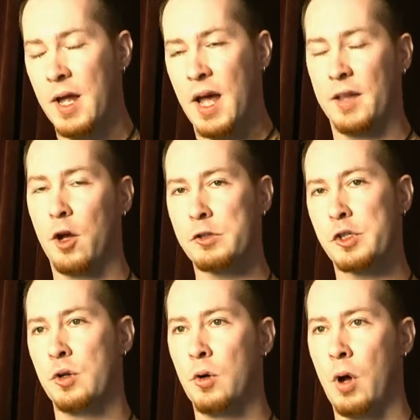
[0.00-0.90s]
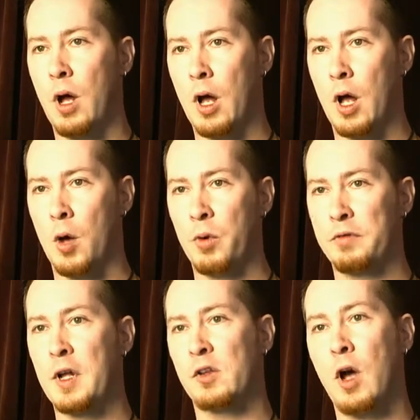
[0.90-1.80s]
And also we've
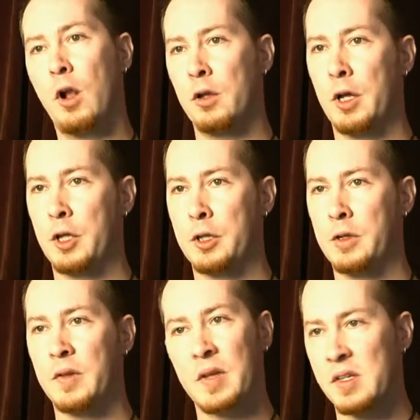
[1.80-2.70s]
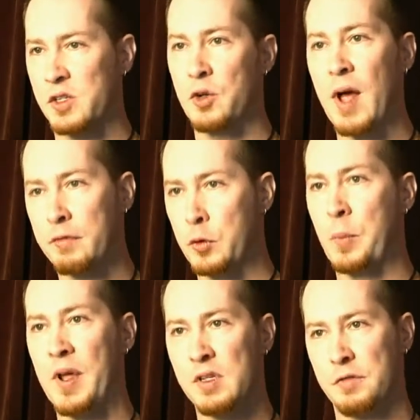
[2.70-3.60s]
got all the things you have to
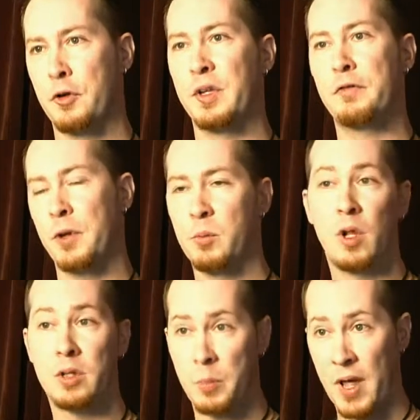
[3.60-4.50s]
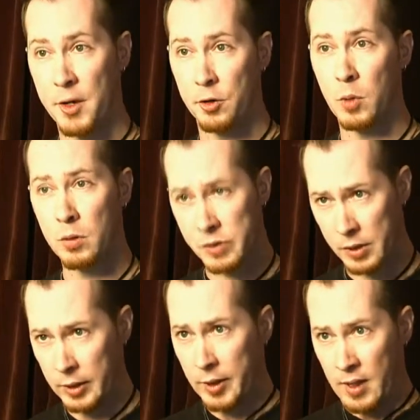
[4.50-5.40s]
place for different multiplayer modes.
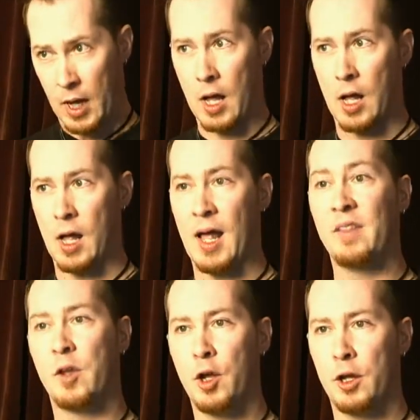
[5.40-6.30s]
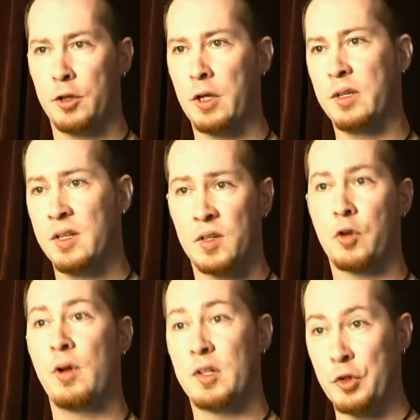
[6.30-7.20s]
And the
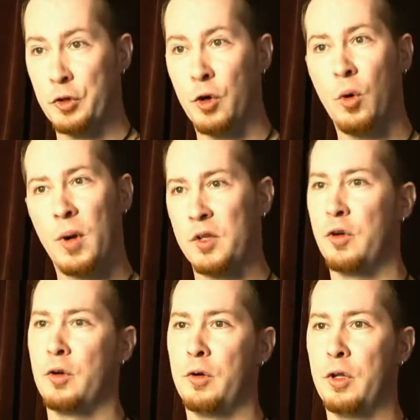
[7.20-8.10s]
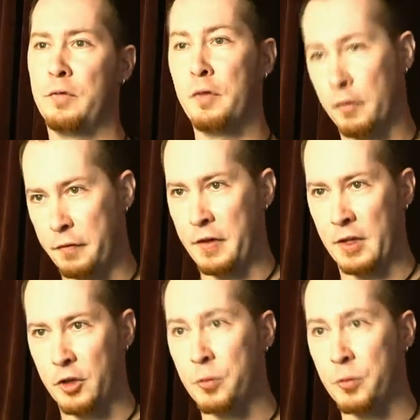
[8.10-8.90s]
editor lets you know when you fulfill the